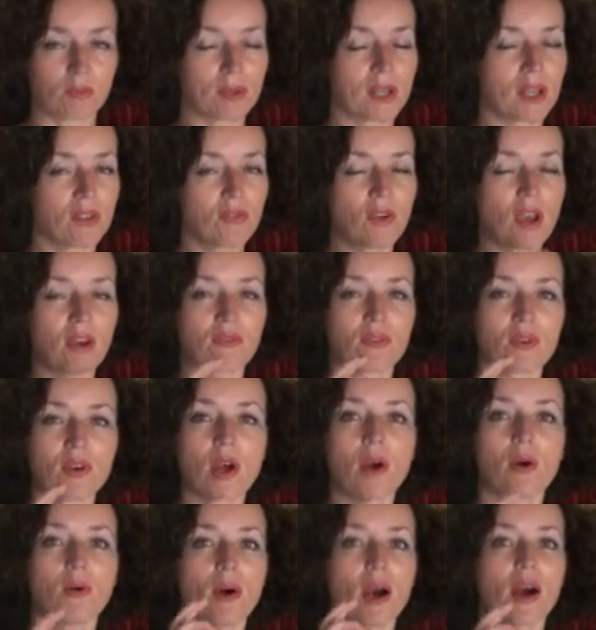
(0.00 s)
But if you have
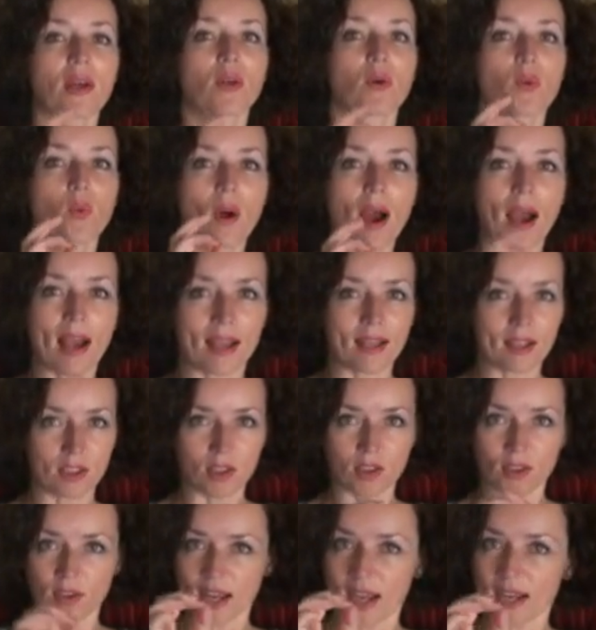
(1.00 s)
no other way
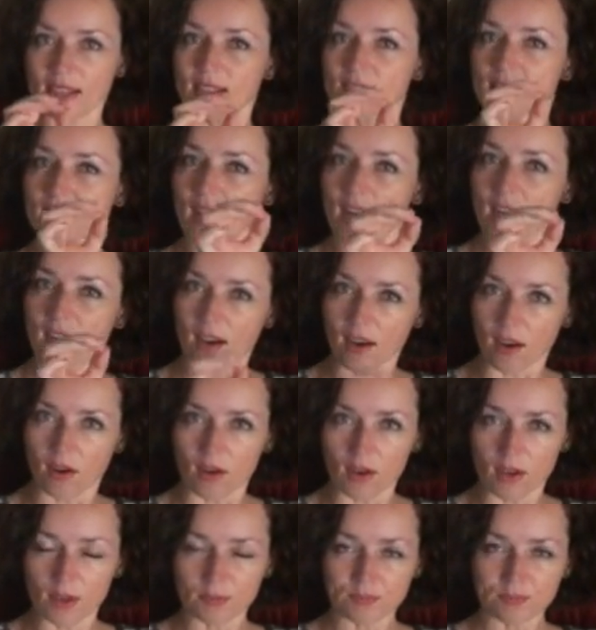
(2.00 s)
to create a
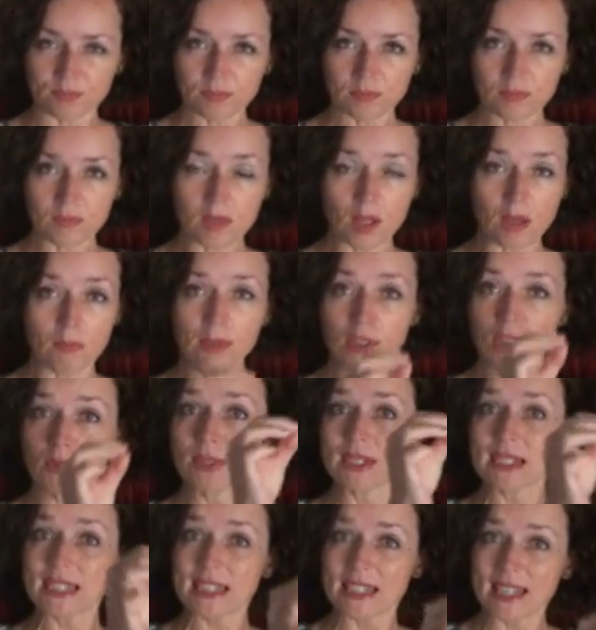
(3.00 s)
dialogue
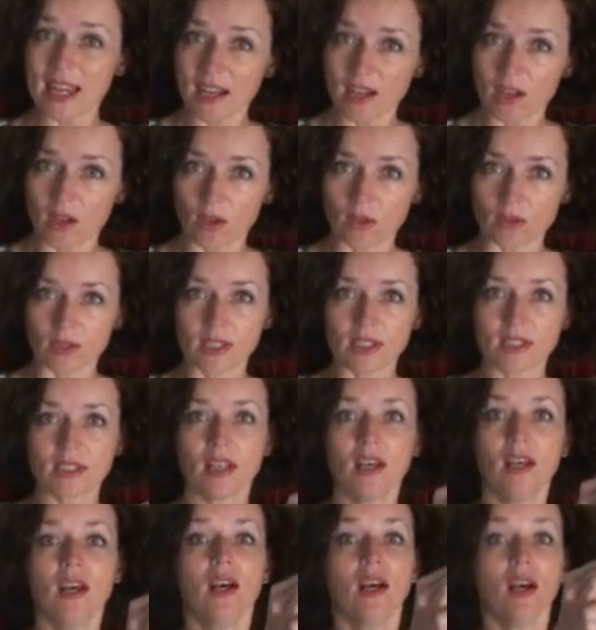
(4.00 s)
between
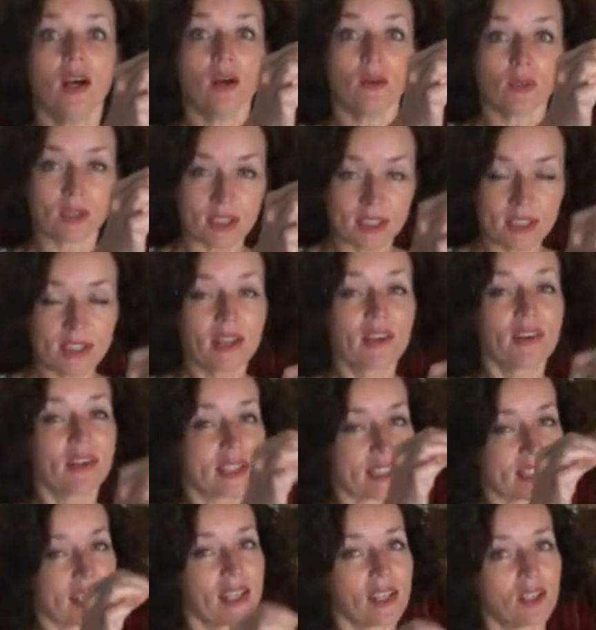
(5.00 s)
stakeholders who
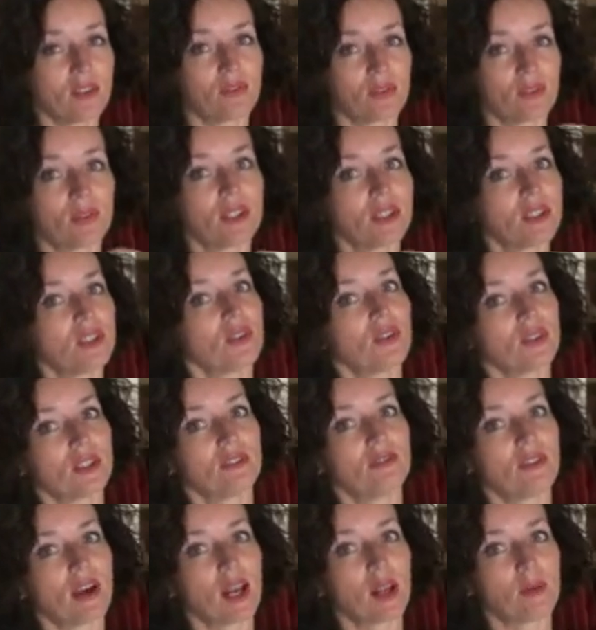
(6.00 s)
seriously influence your
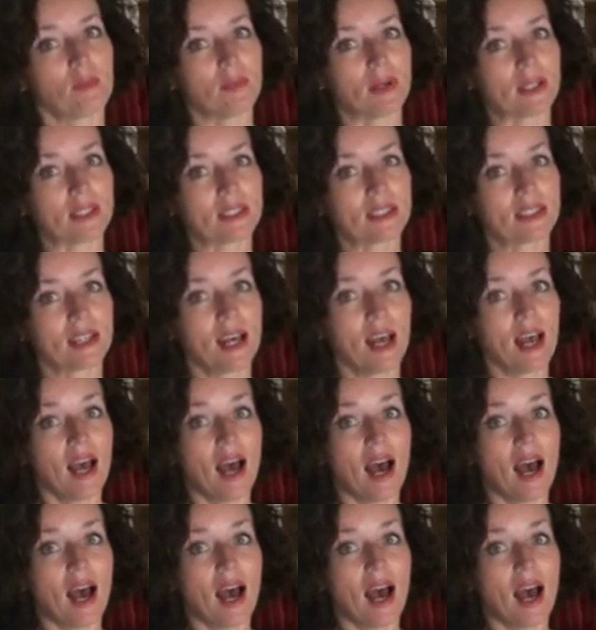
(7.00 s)
development